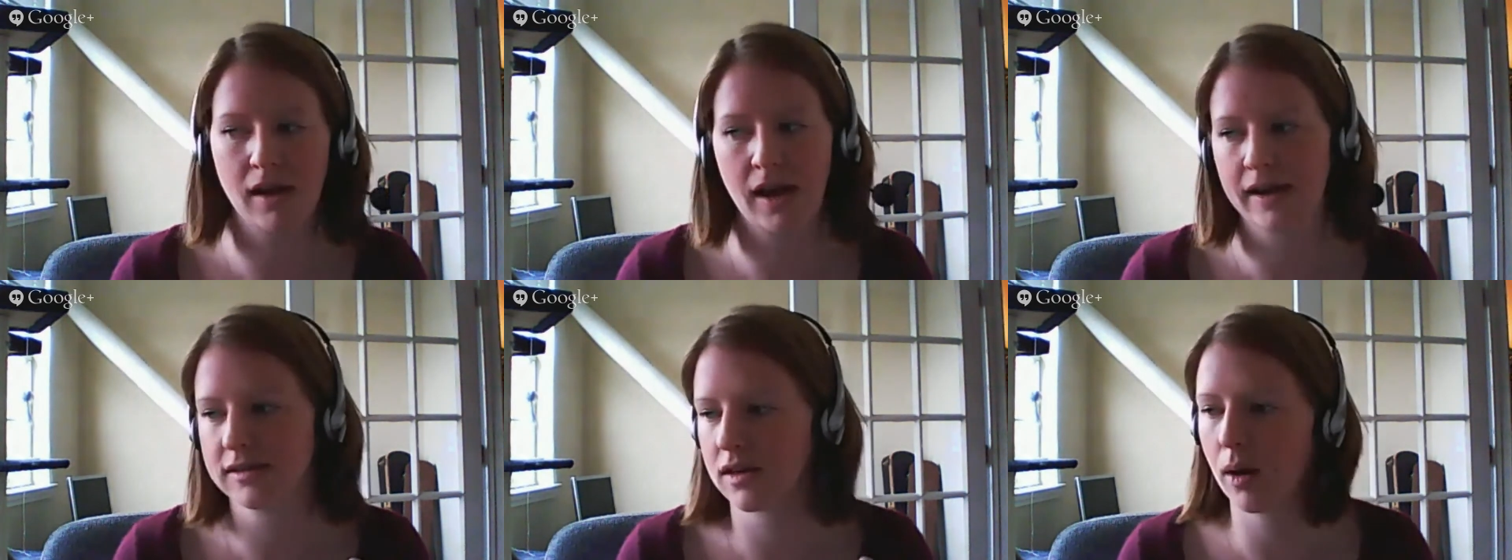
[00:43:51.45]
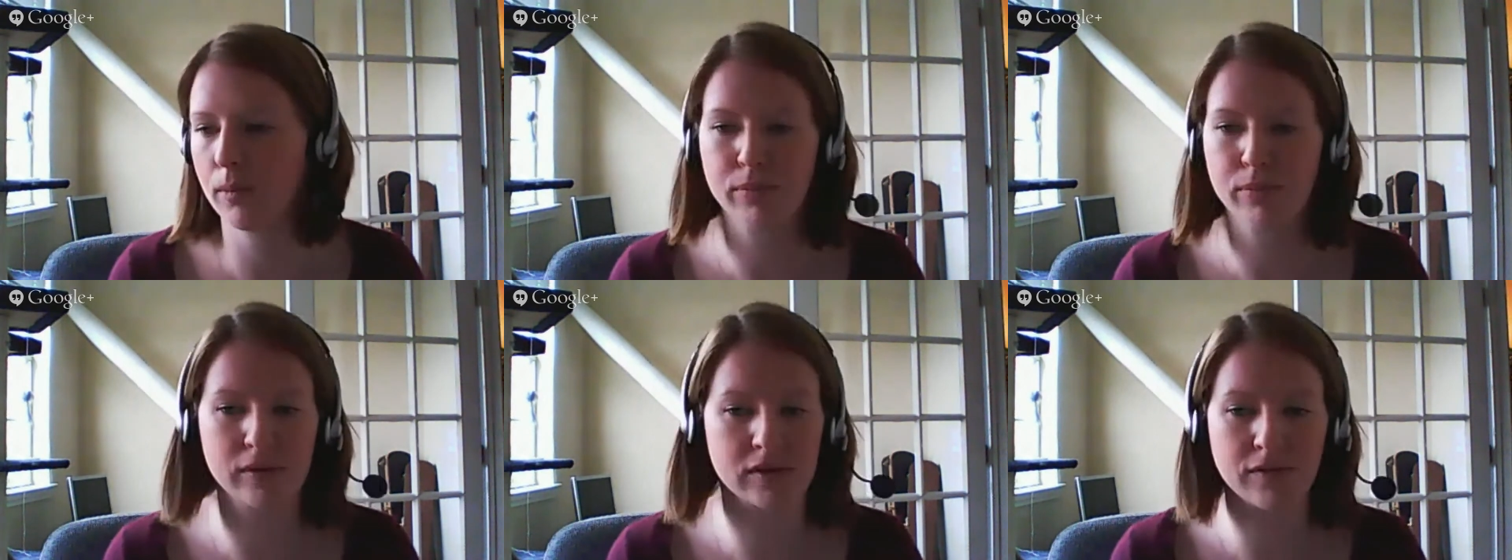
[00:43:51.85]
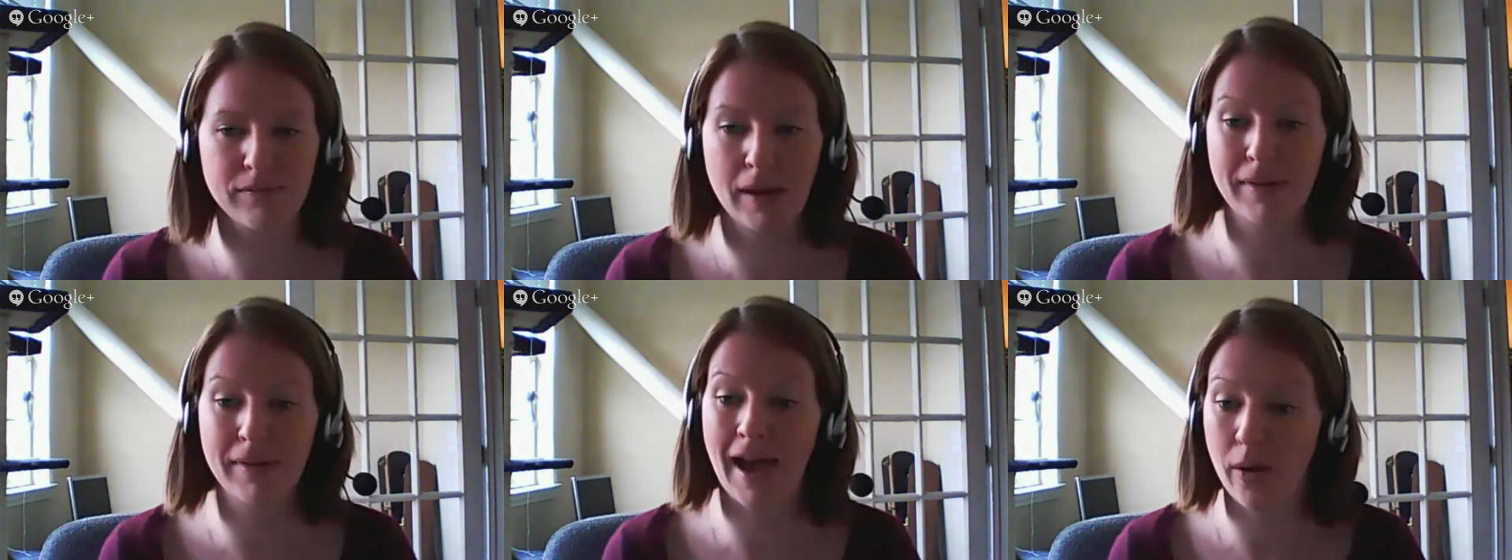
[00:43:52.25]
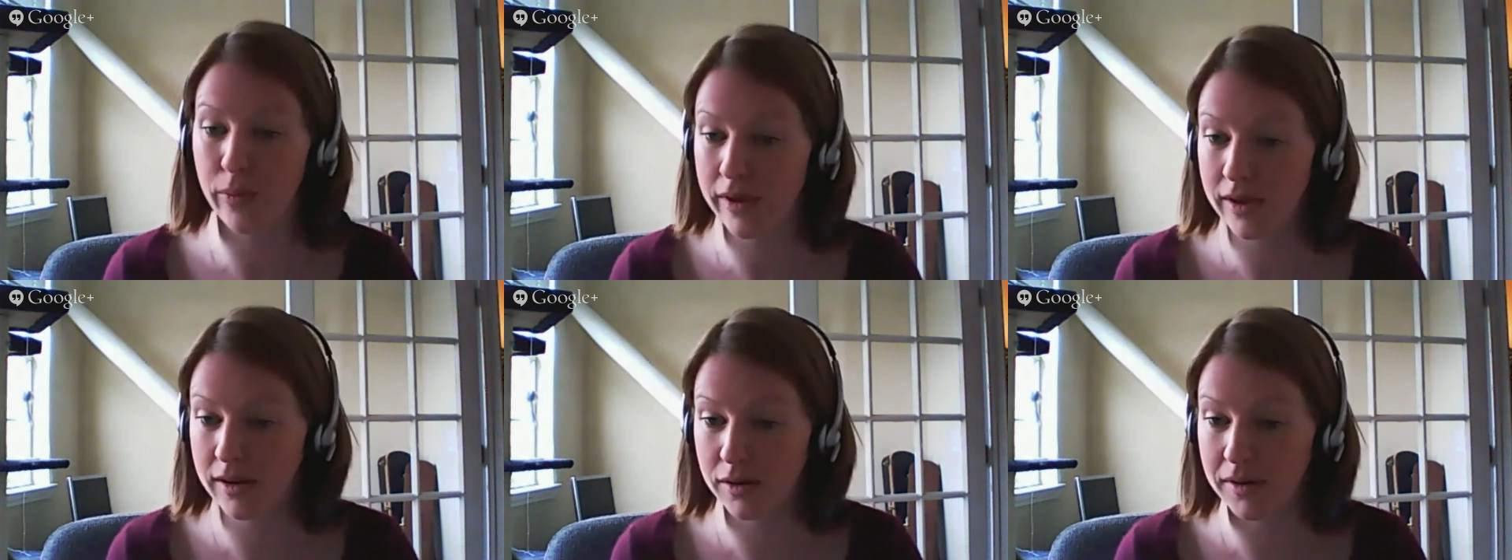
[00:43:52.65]
examples of maybe how
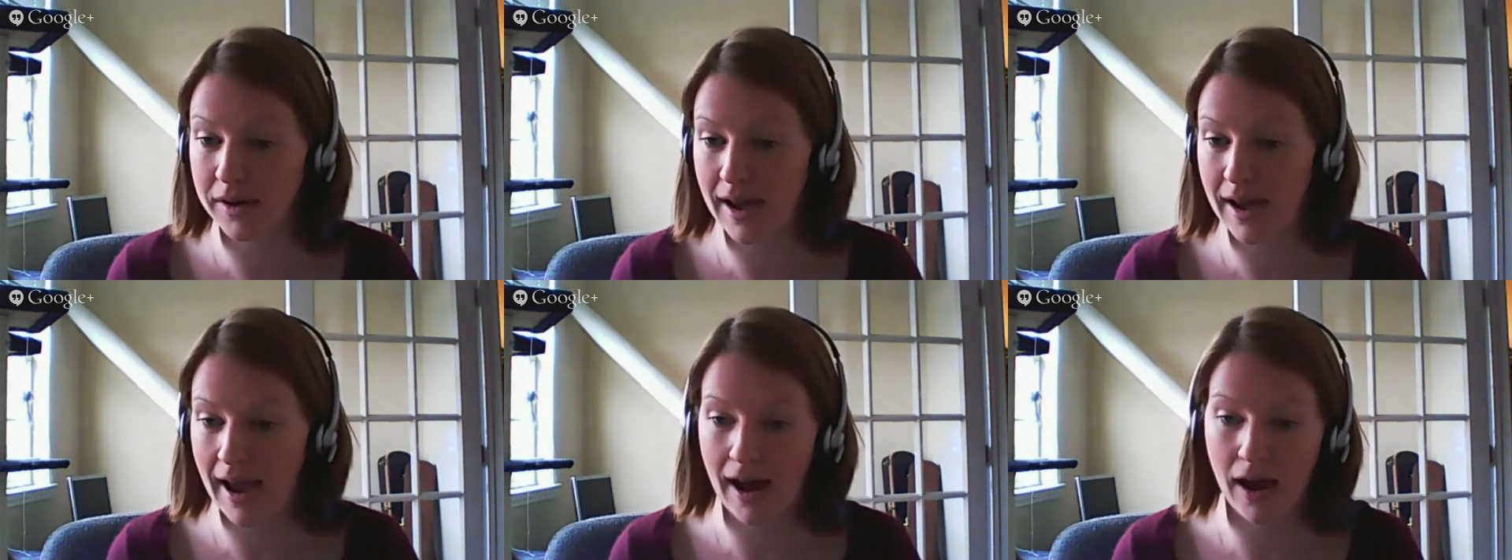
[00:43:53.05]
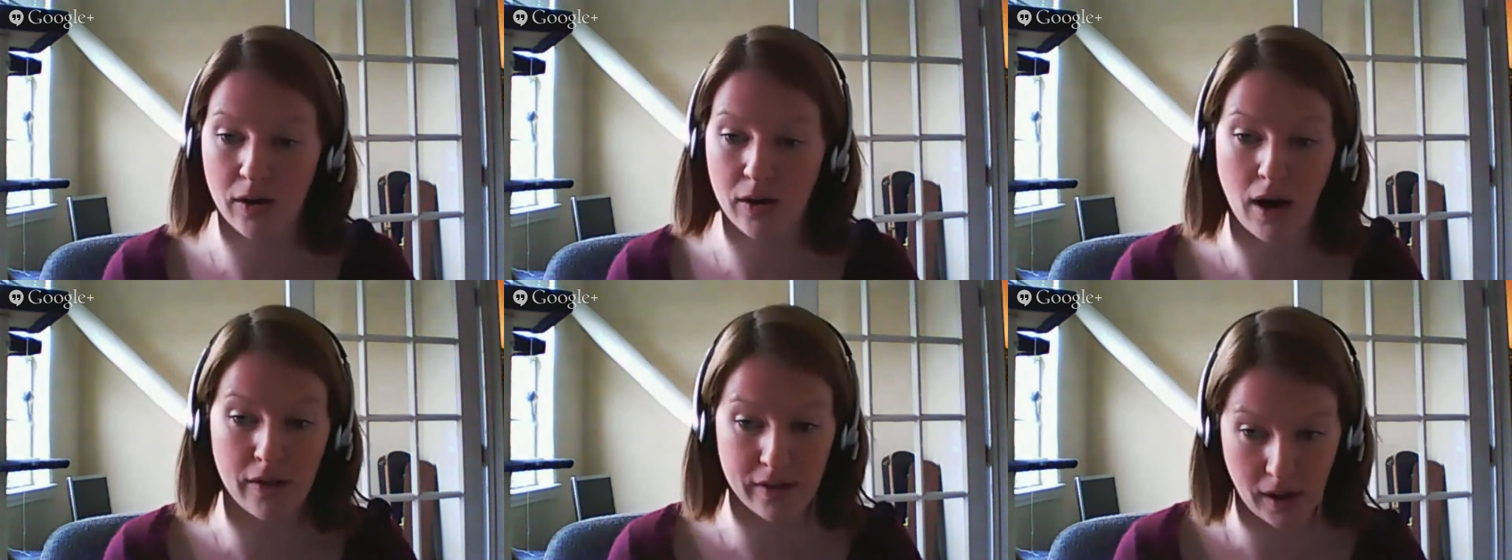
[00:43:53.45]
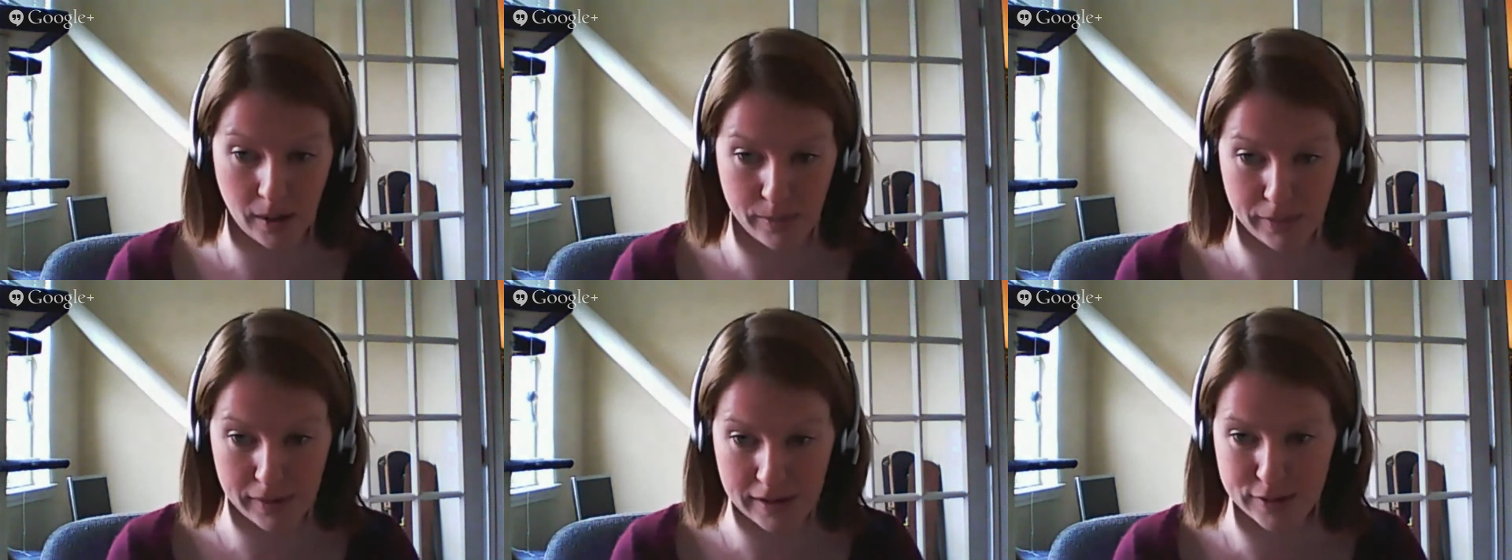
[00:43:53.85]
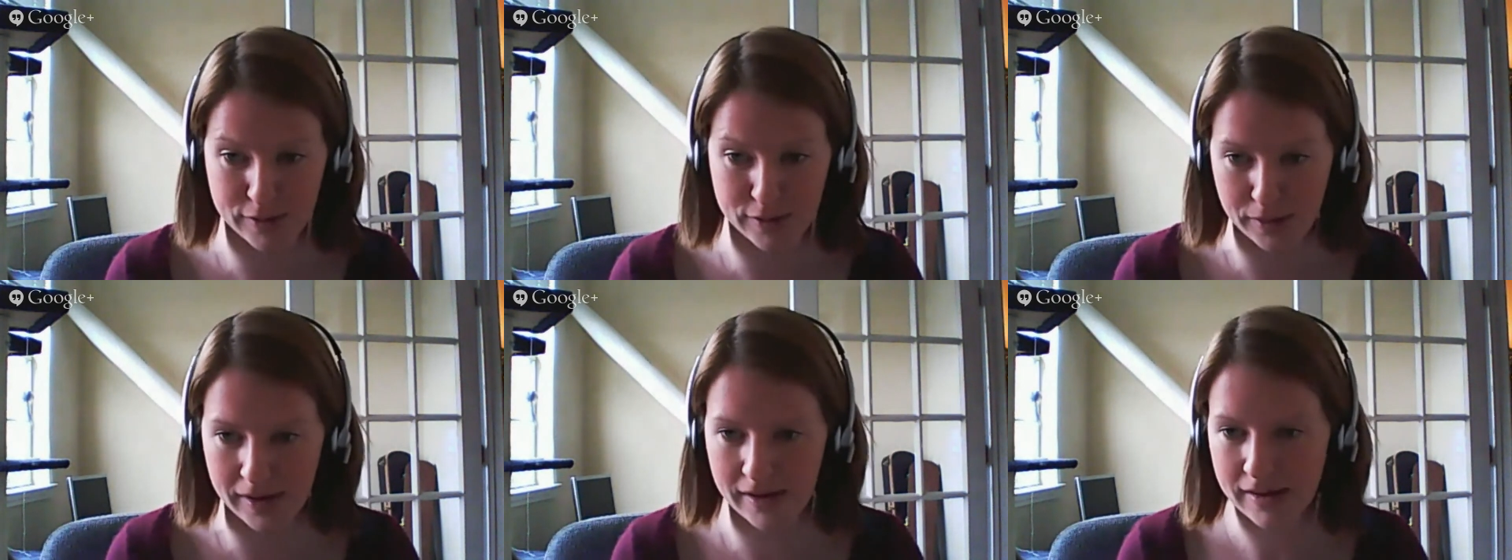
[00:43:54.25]
we do it, how other companies
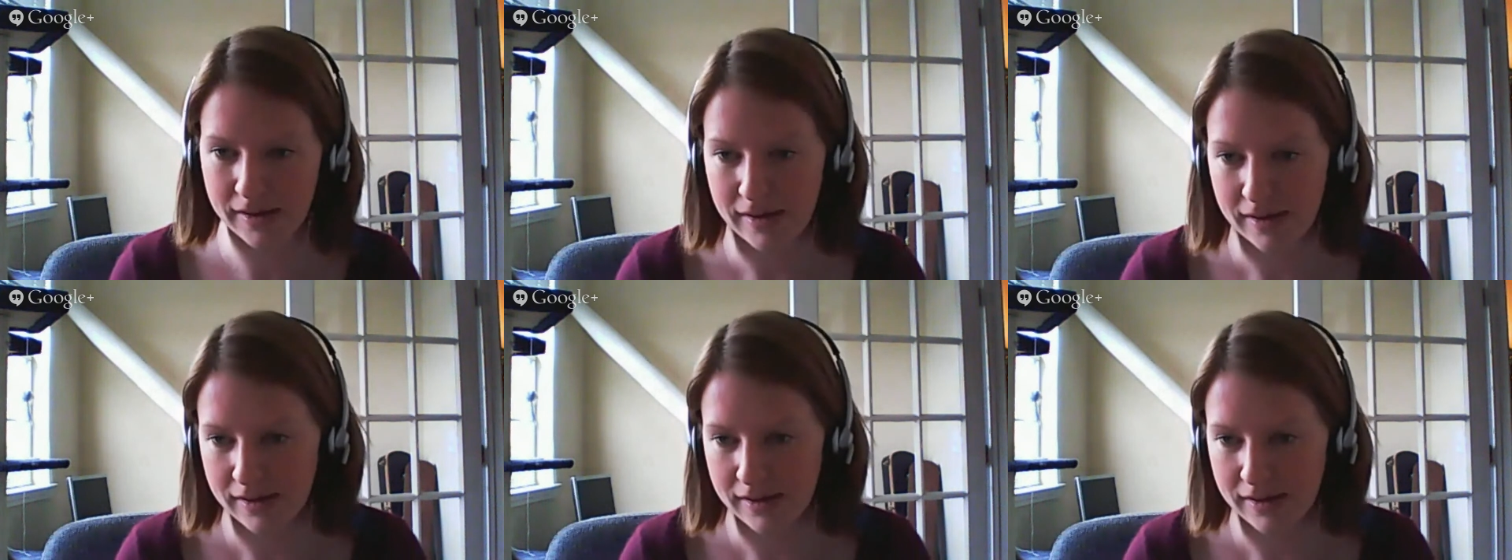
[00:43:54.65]
do it.